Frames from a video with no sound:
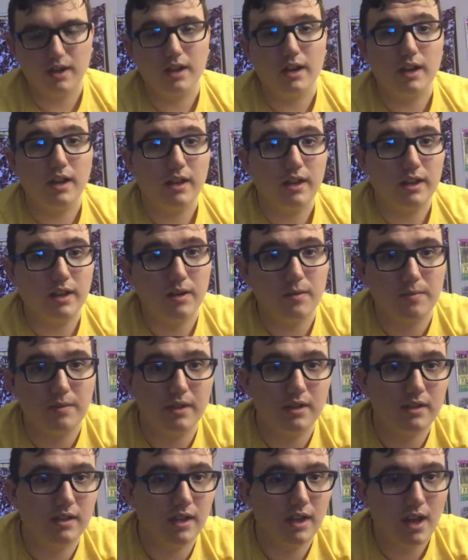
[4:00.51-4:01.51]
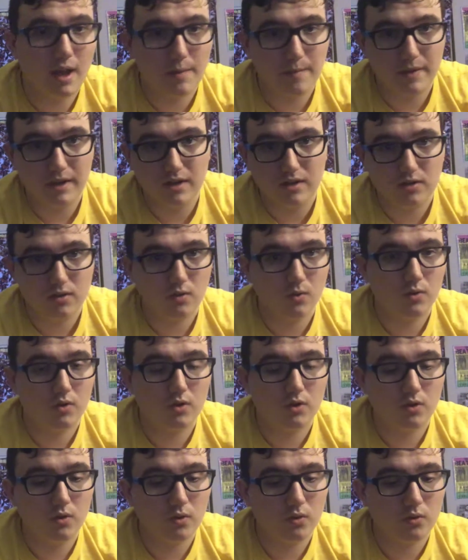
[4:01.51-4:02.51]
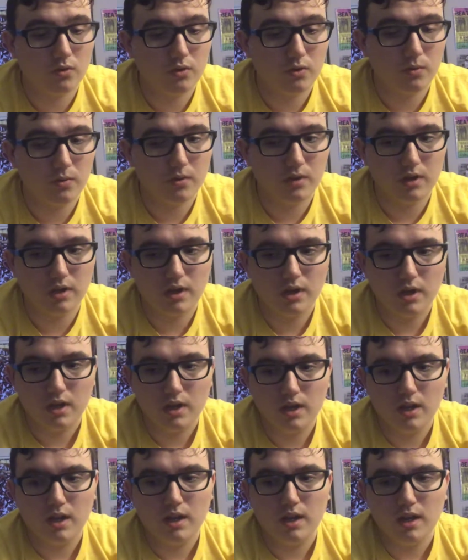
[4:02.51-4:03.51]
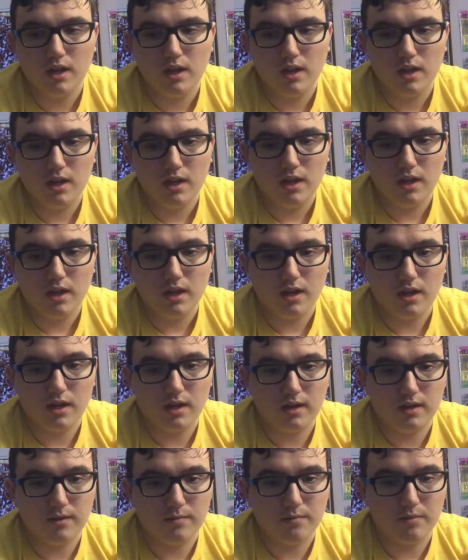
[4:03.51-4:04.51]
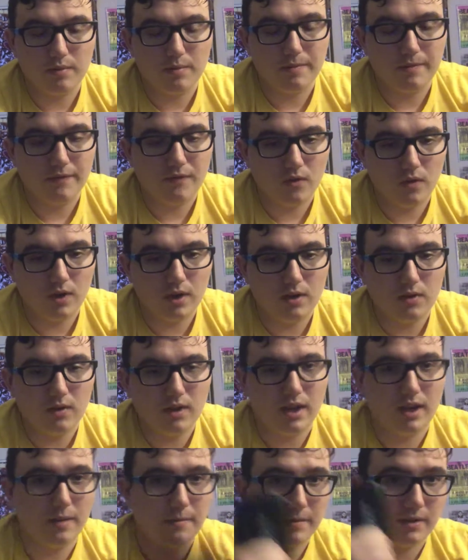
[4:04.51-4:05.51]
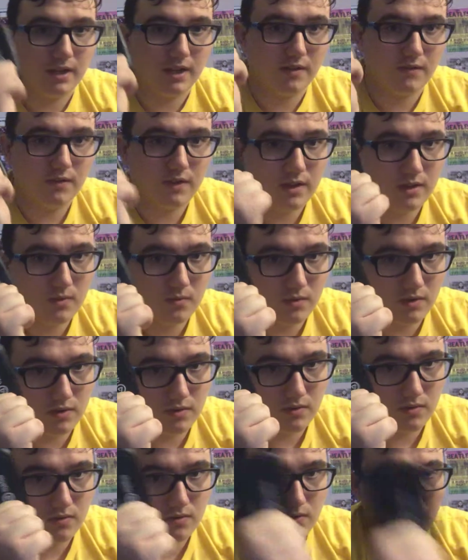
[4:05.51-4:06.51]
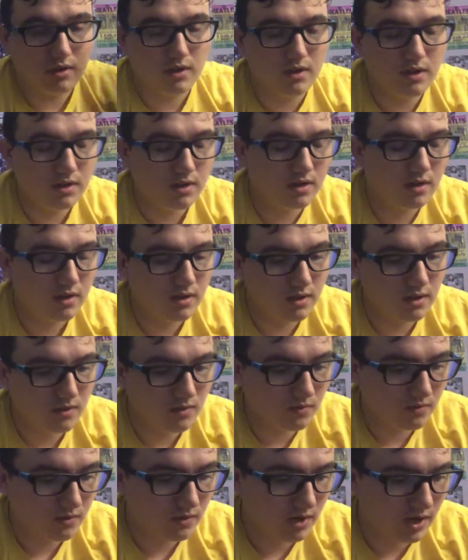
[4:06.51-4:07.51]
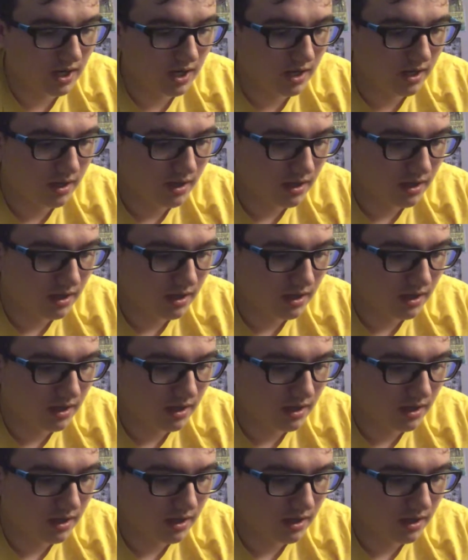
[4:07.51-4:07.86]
again and I get a PC, I may just order a whole new one. But before I do that, I'm going to give this one an old try